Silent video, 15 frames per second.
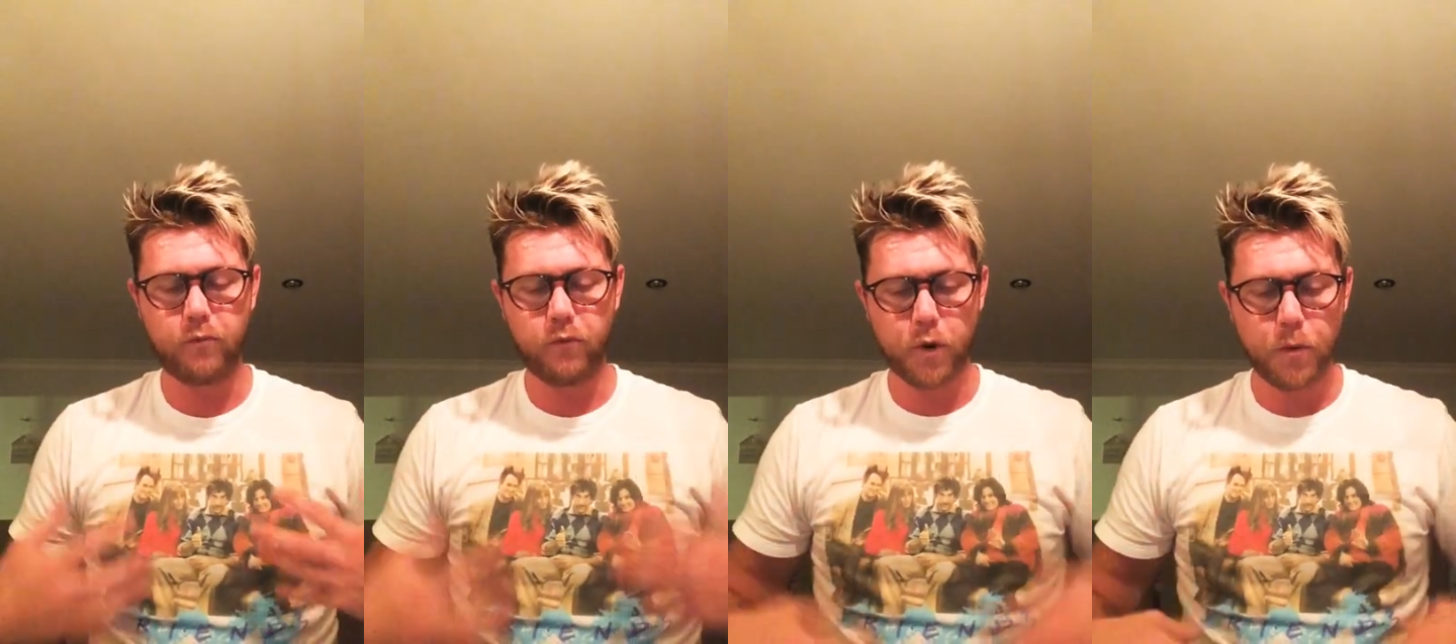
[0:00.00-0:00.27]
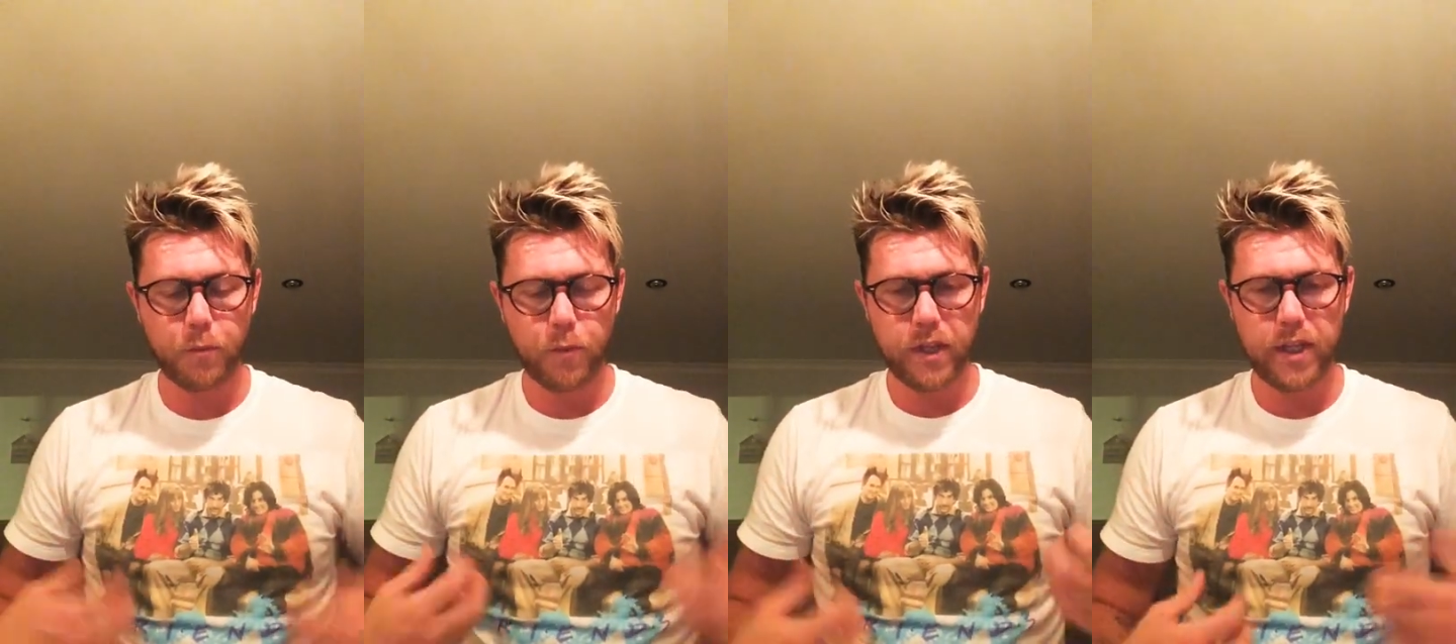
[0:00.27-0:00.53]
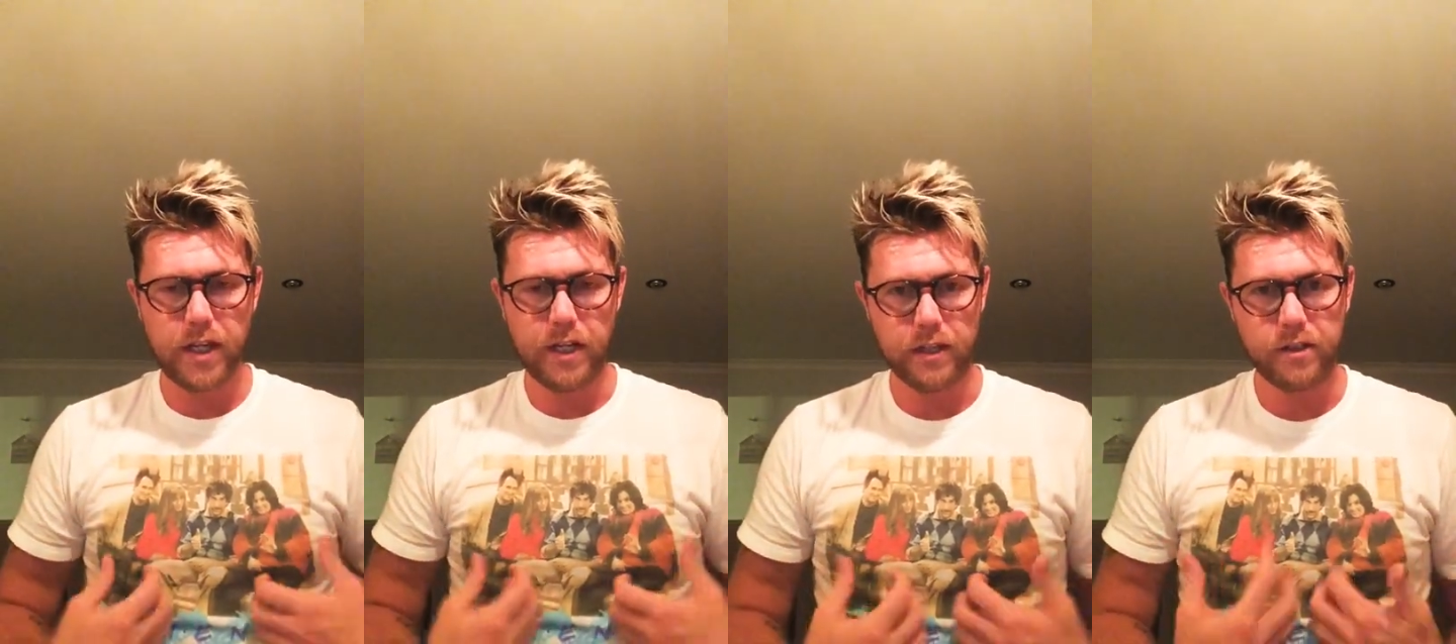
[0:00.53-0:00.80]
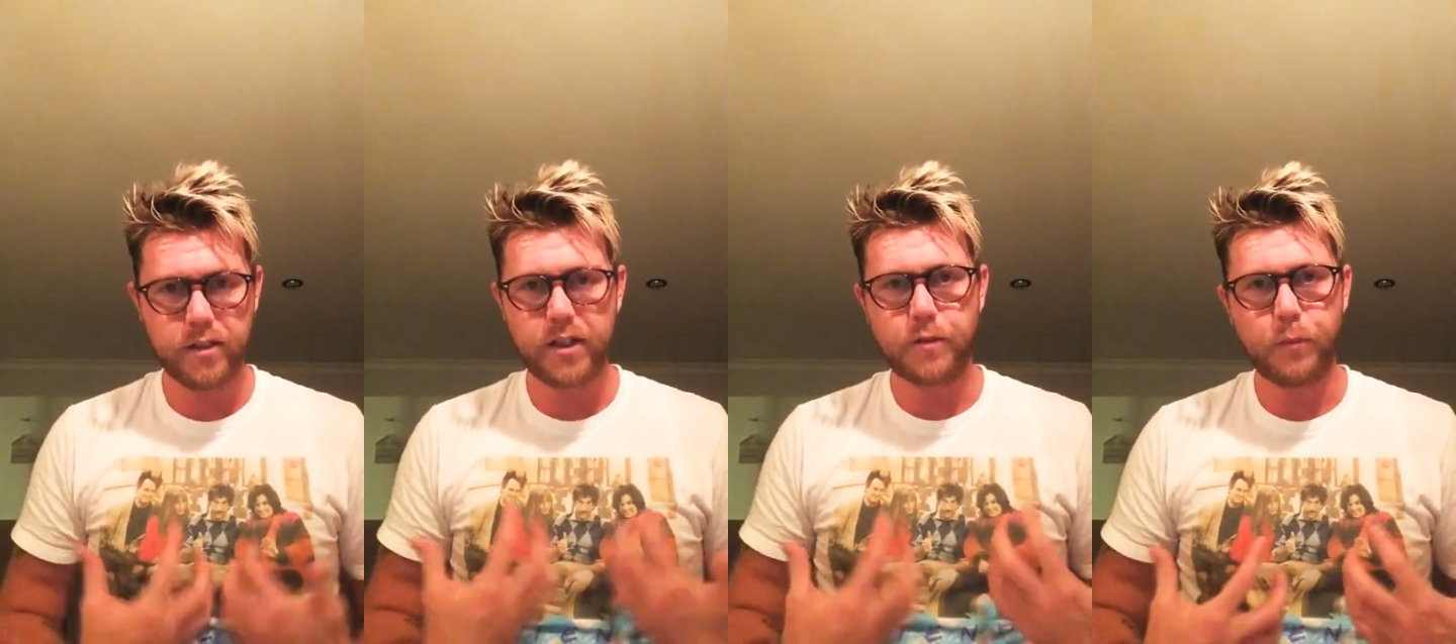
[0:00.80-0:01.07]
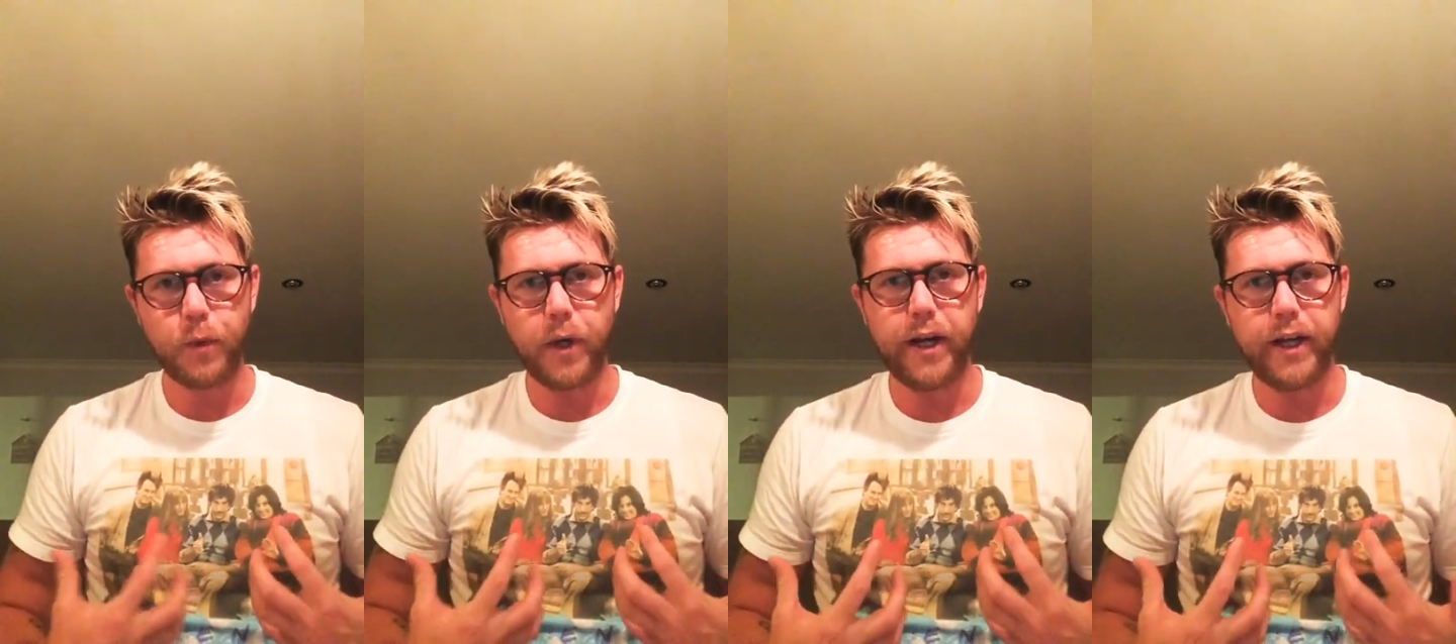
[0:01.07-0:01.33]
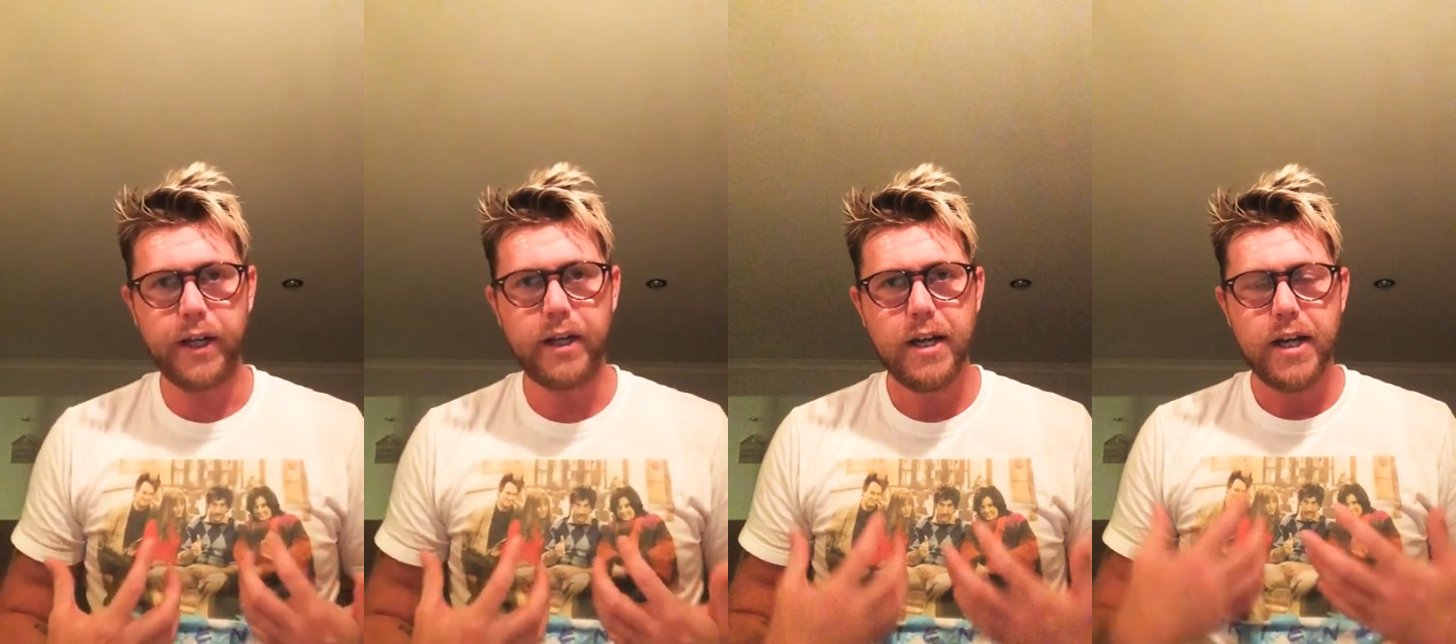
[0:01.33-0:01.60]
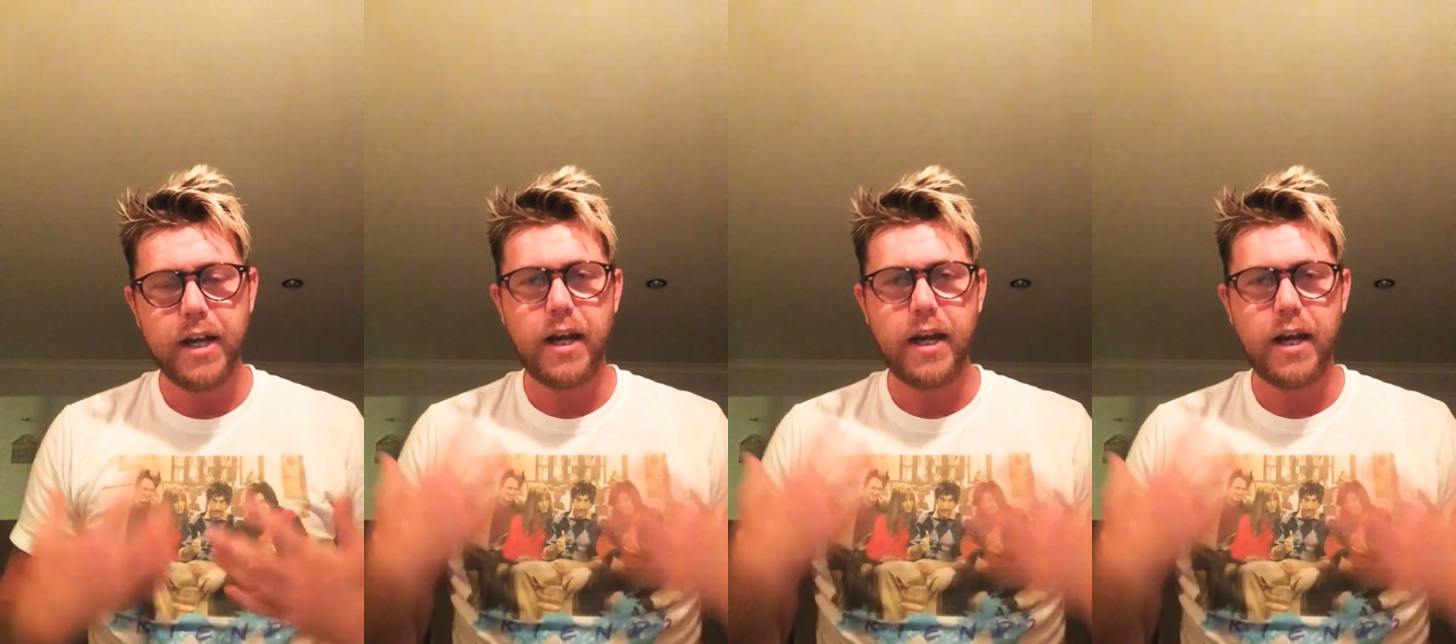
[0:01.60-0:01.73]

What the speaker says: from within somewhere,